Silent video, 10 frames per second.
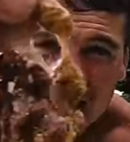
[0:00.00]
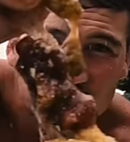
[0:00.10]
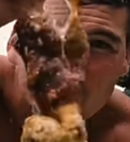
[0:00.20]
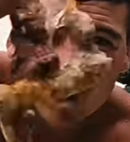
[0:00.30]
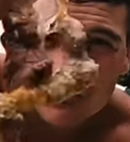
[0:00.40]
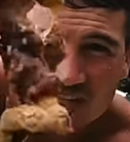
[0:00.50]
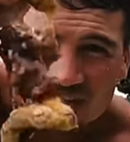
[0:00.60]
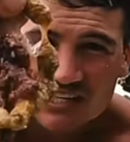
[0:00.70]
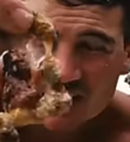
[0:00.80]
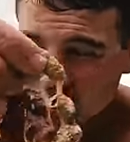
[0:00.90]
that's all of
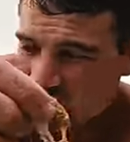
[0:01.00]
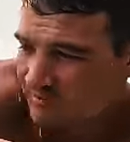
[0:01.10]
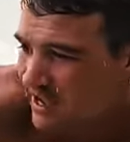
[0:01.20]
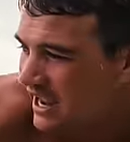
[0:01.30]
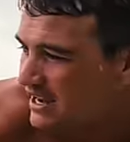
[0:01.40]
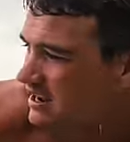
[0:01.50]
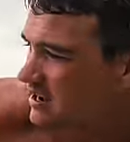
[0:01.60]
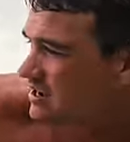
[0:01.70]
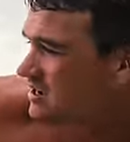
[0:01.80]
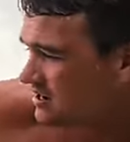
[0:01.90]
its guts, man.
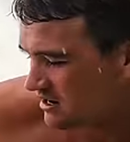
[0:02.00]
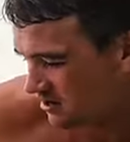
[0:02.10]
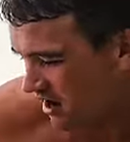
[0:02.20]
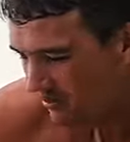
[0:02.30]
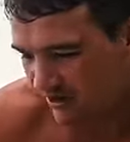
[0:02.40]
All right,